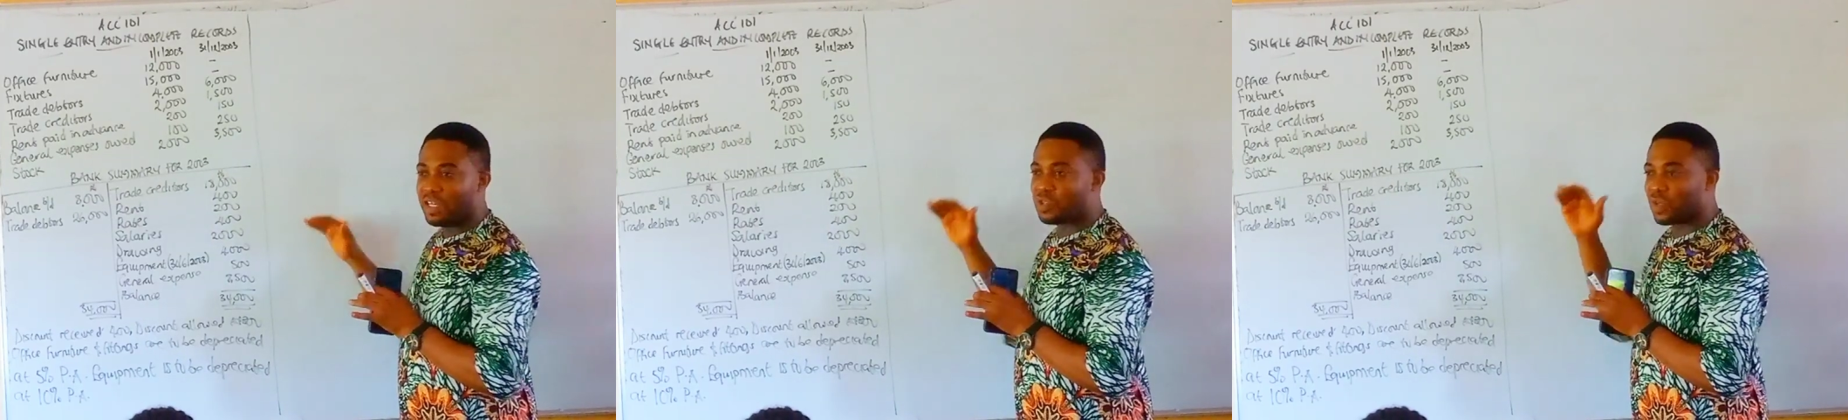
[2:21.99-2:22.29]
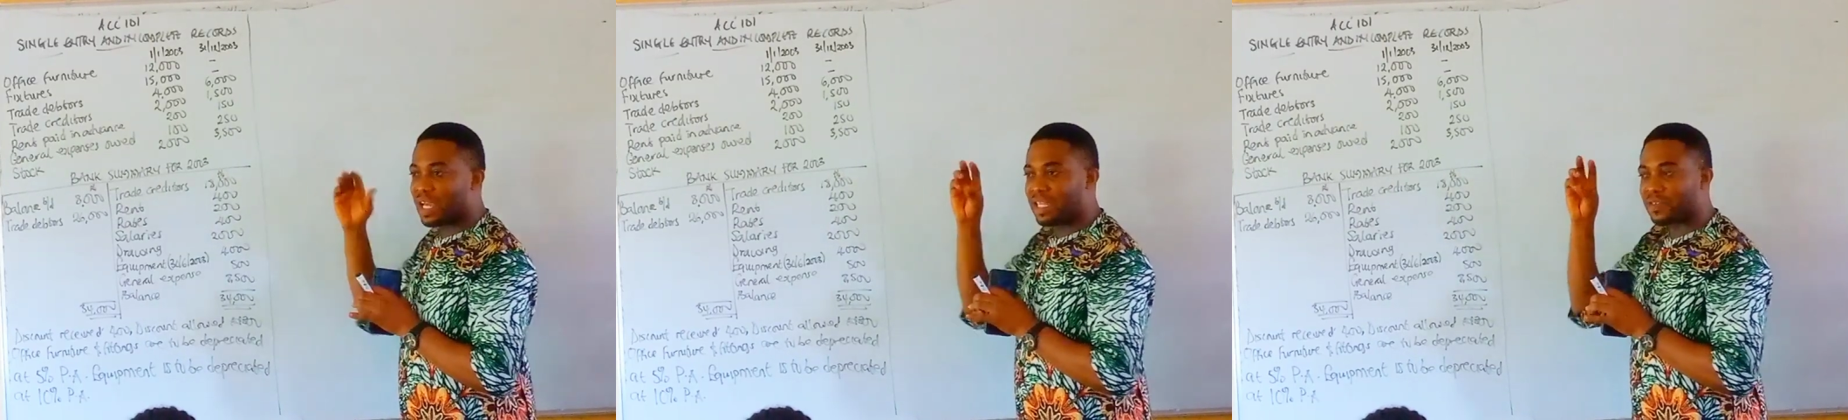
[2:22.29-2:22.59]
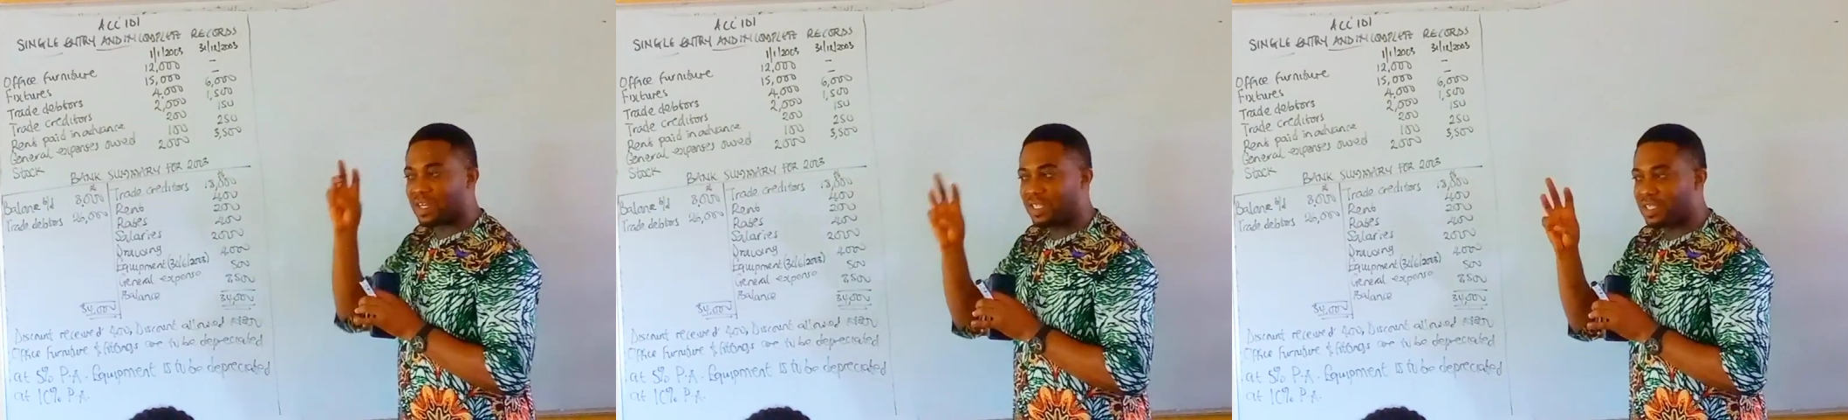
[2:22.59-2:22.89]
to get
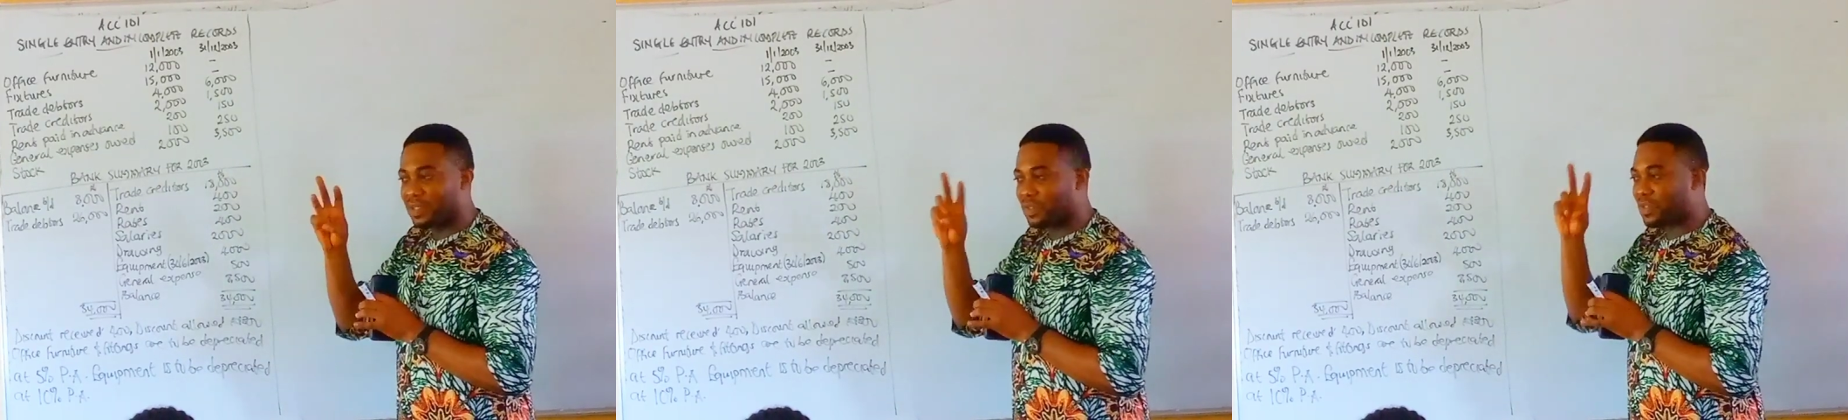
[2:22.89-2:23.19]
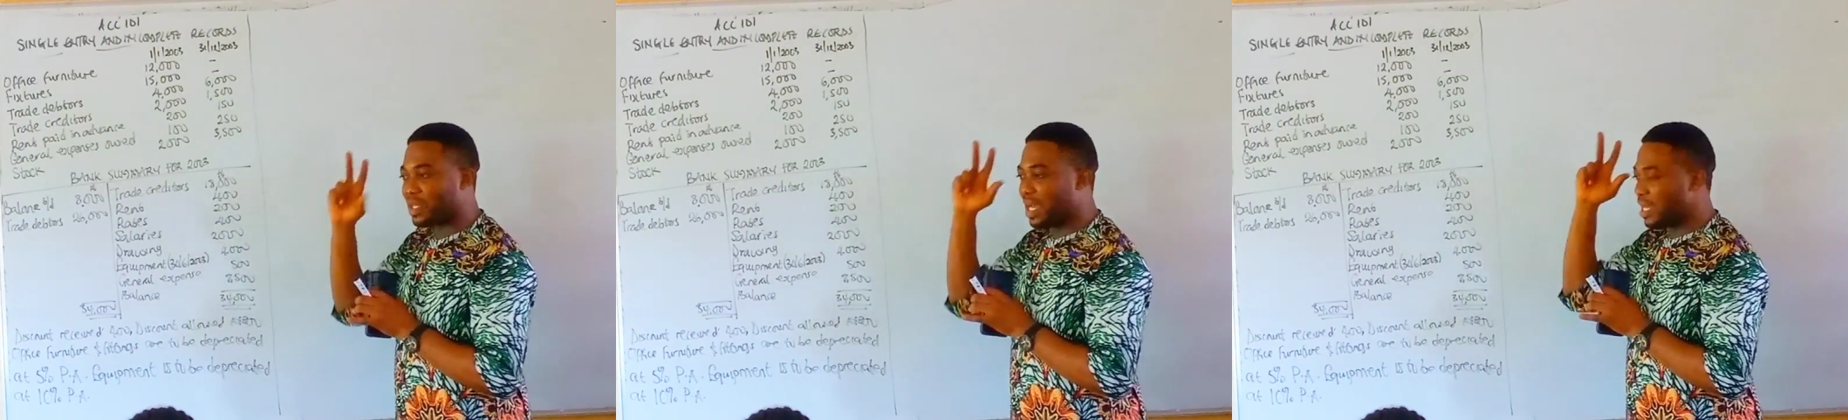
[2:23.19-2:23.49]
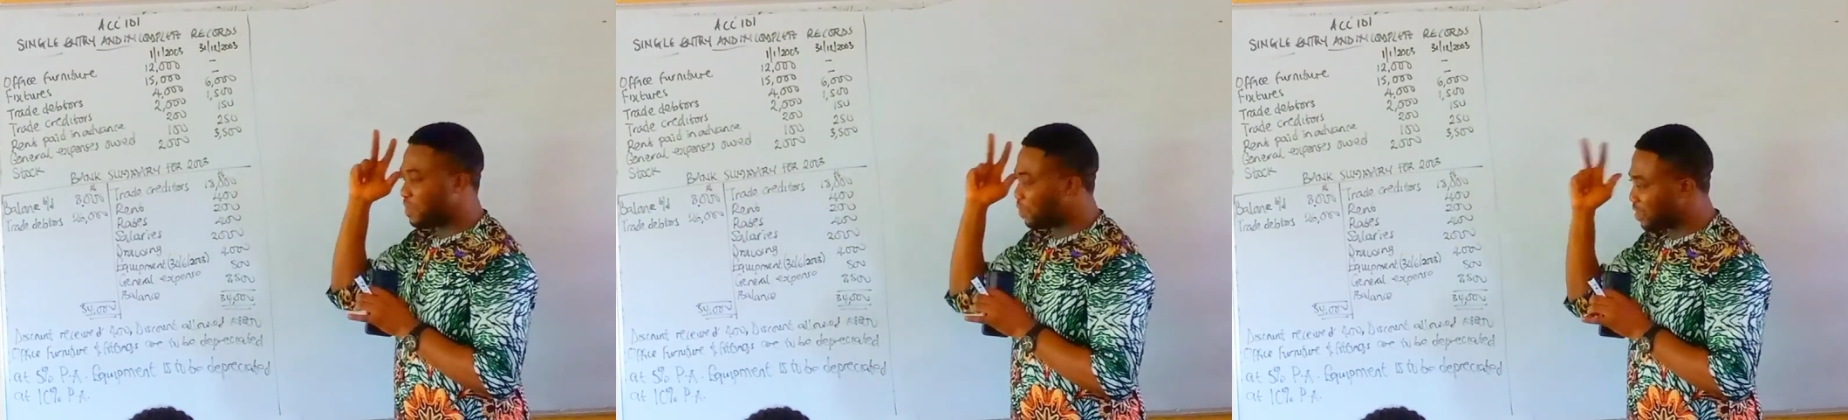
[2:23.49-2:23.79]
credit sales and
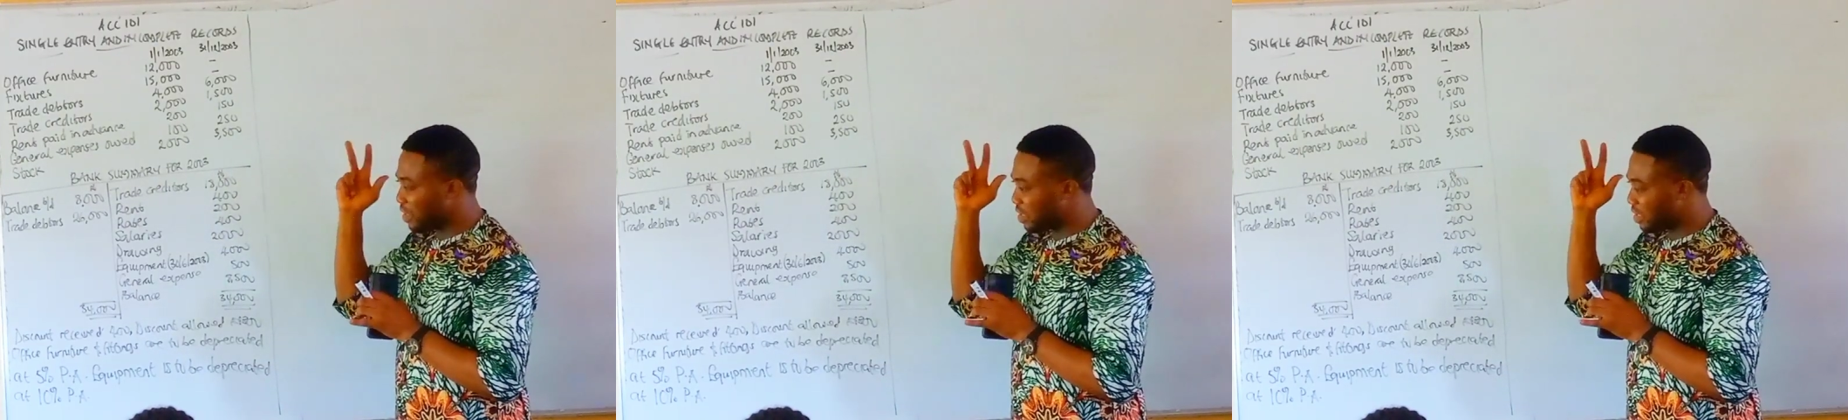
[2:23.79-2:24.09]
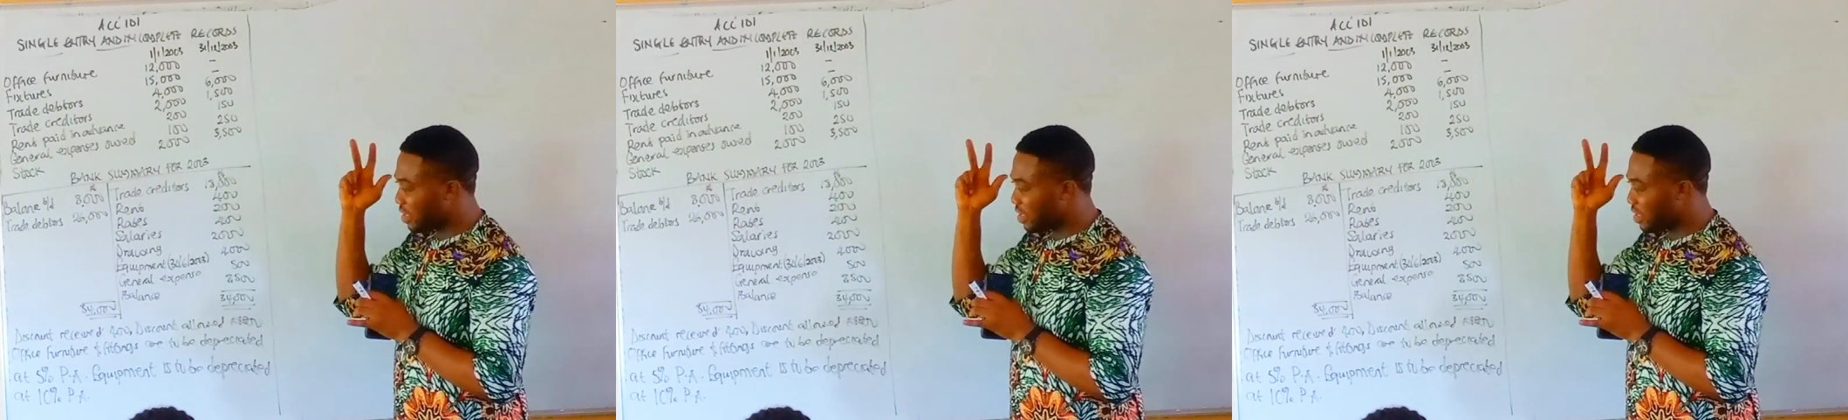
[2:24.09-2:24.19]
purchase.